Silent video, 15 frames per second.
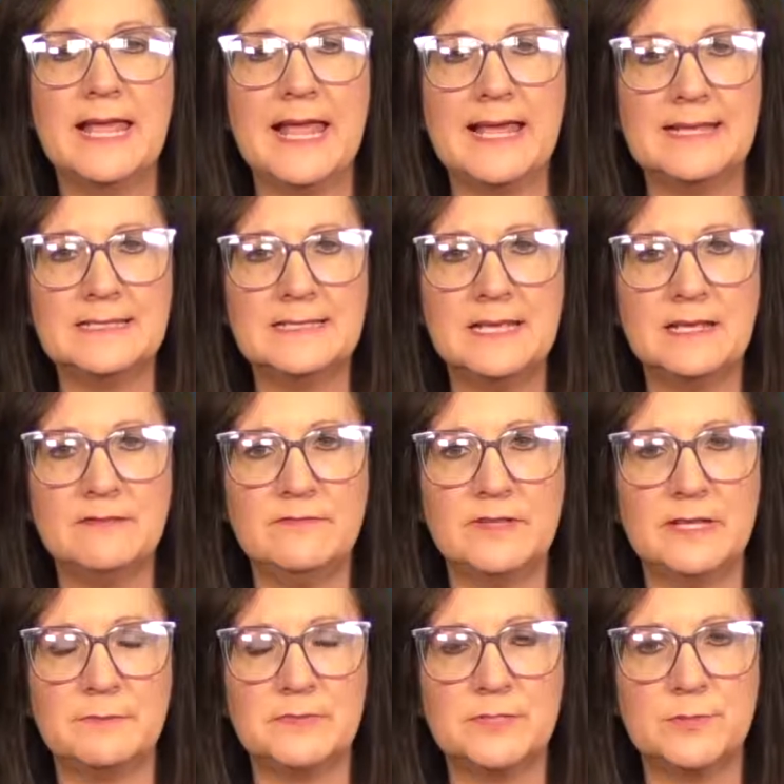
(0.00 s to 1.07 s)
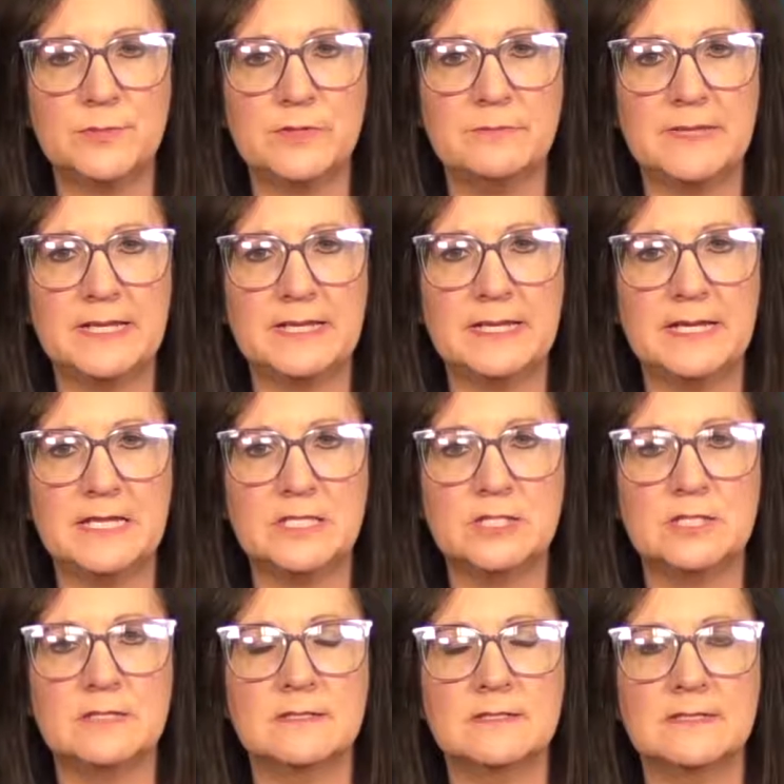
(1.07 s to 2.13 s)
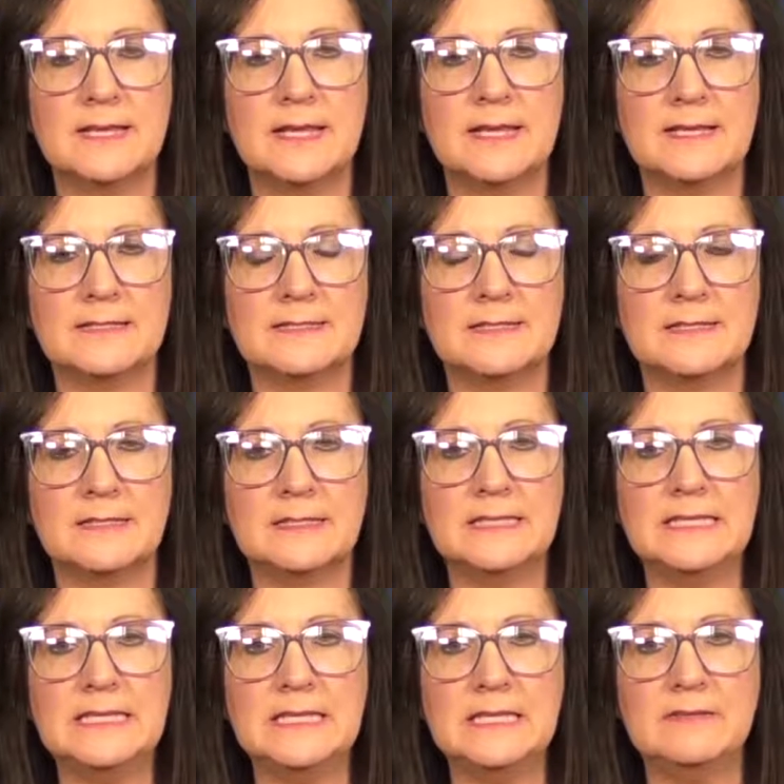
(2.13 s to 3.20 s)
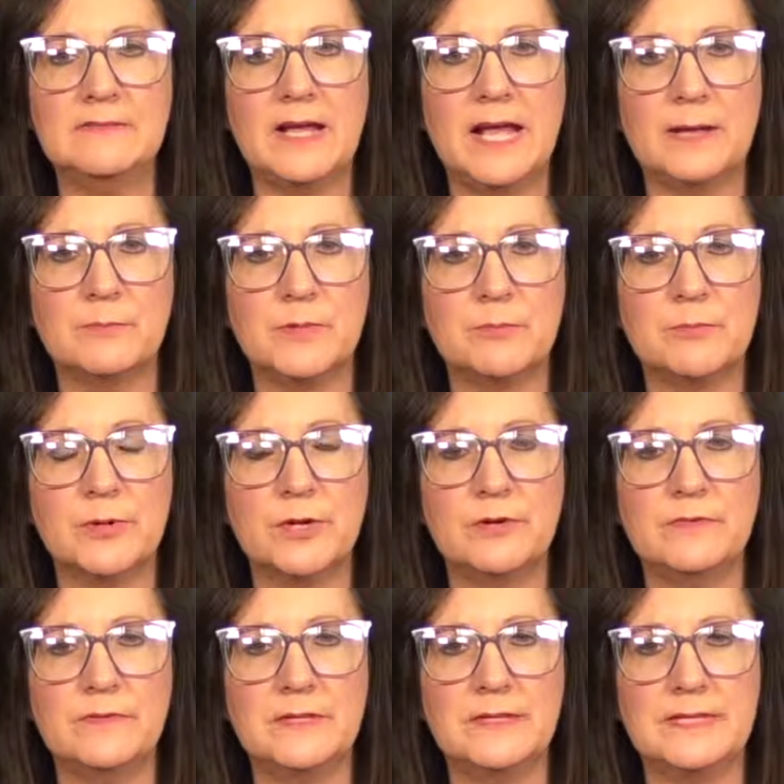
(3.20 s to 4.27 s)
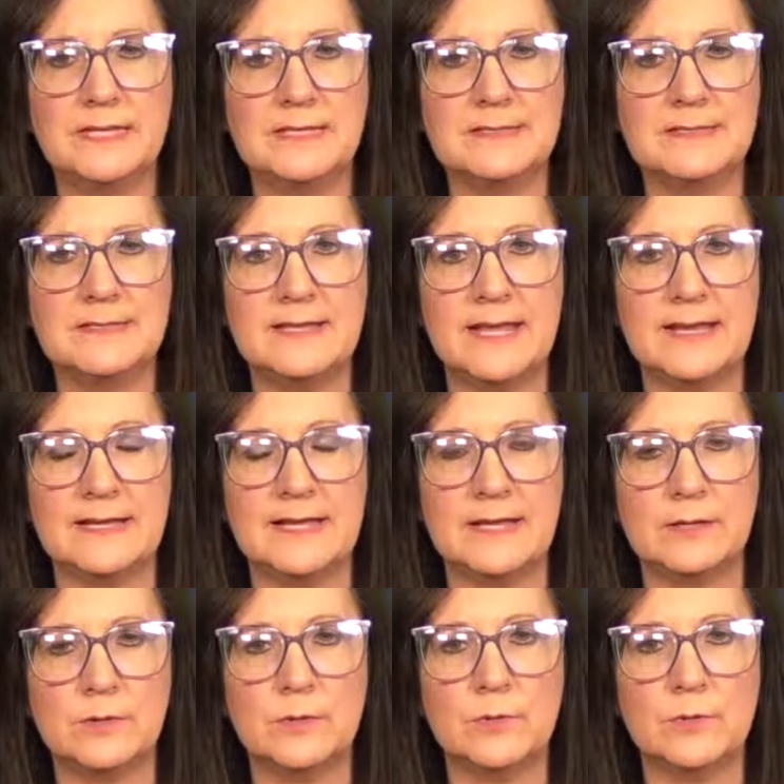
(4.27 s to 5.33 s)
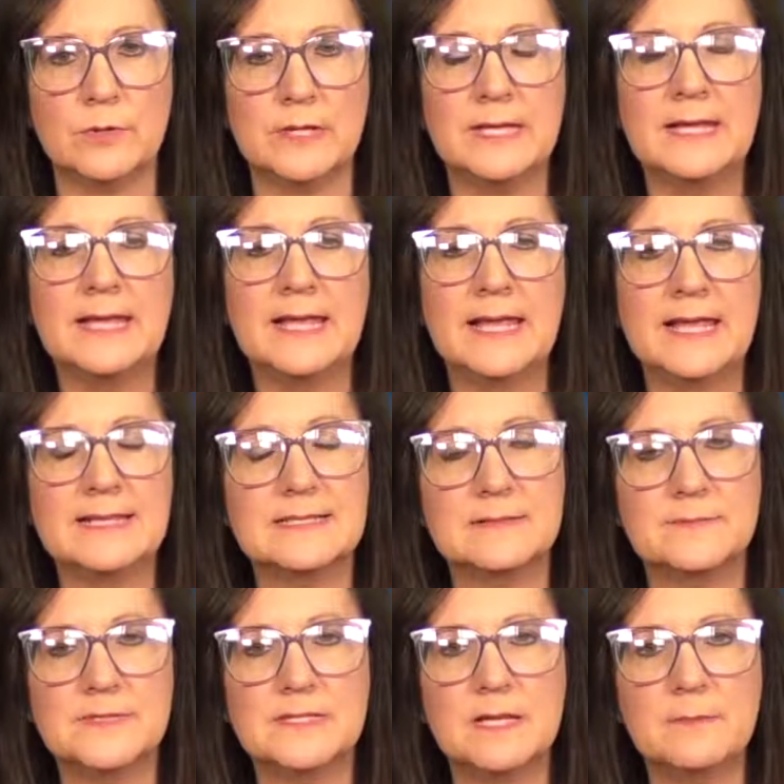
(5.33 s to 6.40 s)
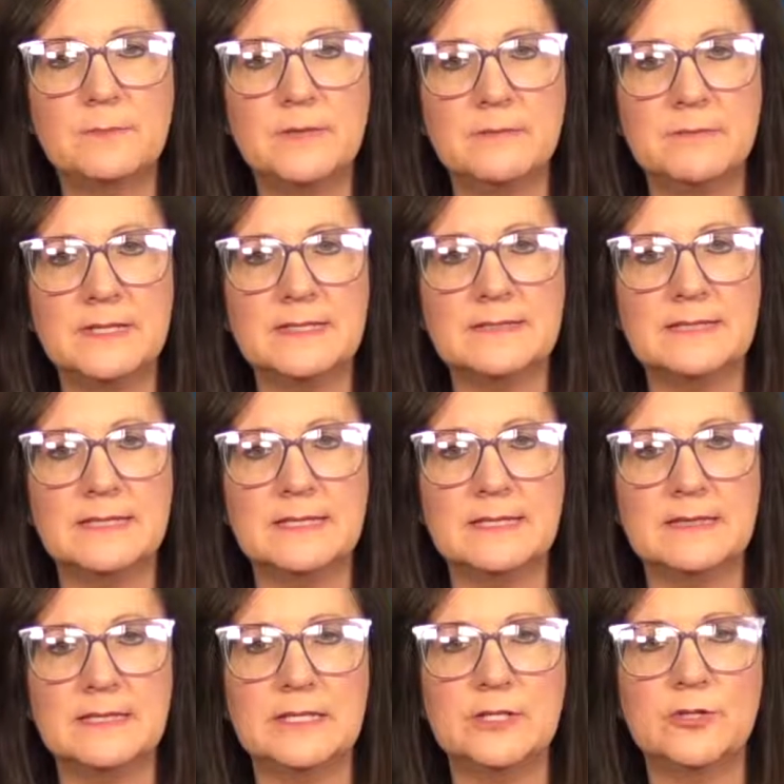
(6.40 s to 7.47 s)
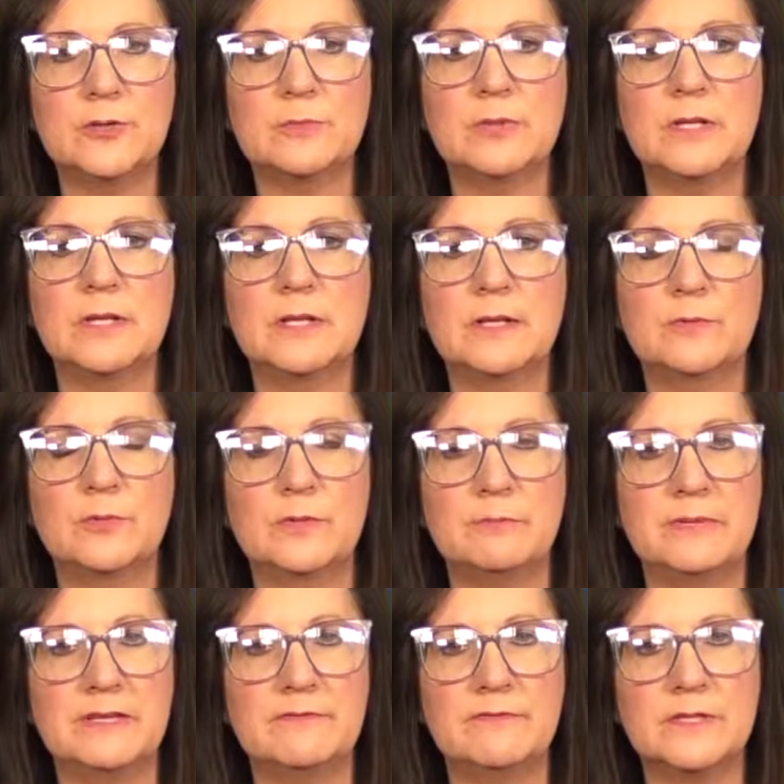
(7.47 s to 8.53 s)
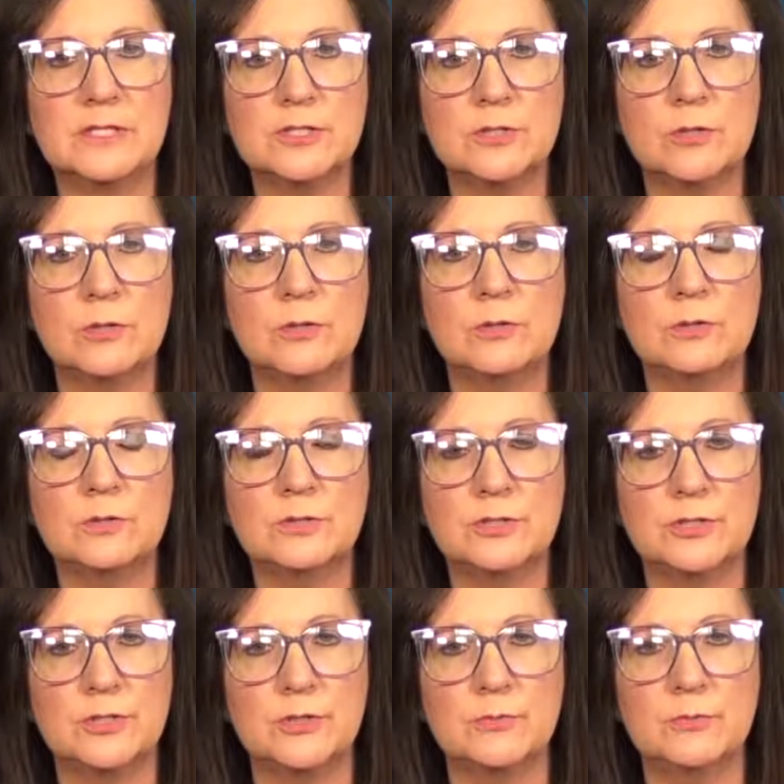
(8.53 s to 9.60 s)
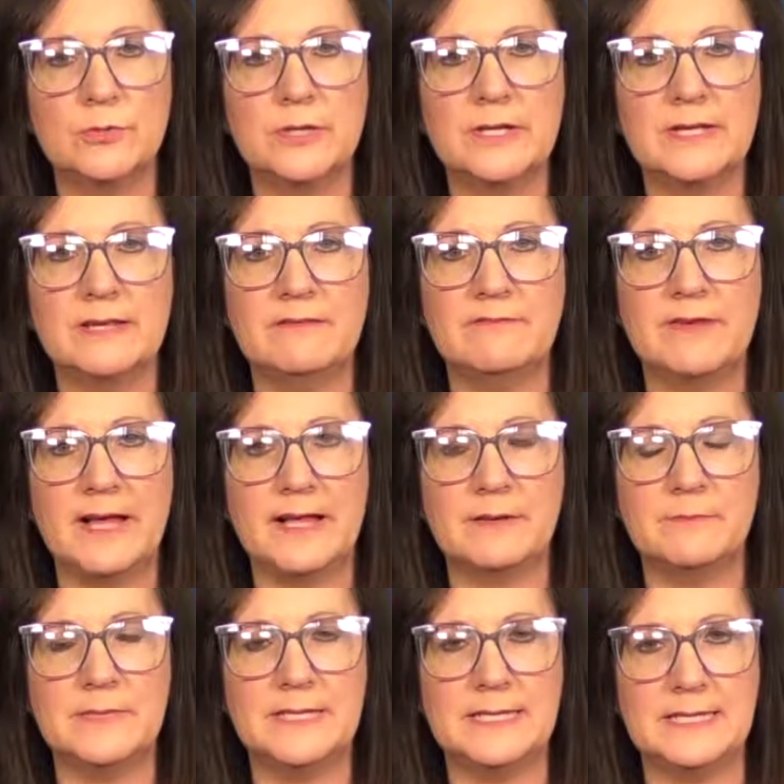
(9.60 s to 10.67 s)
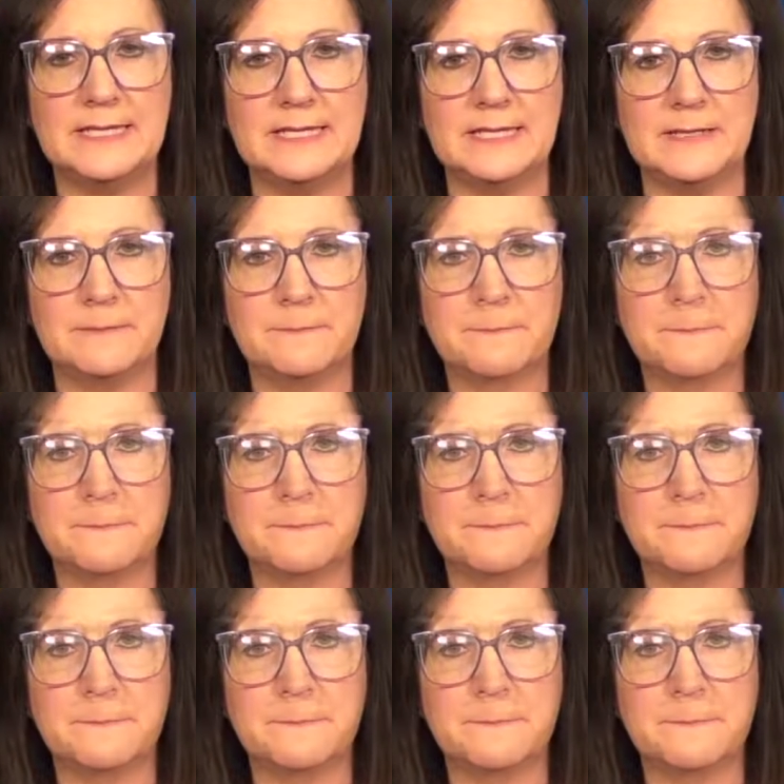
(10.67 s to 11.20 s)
anti-inflammatory medications as Aleve, ibuprofen, things in that category, and some supplements that can thin your blood would be fish oil, turmeric, and vitamin E.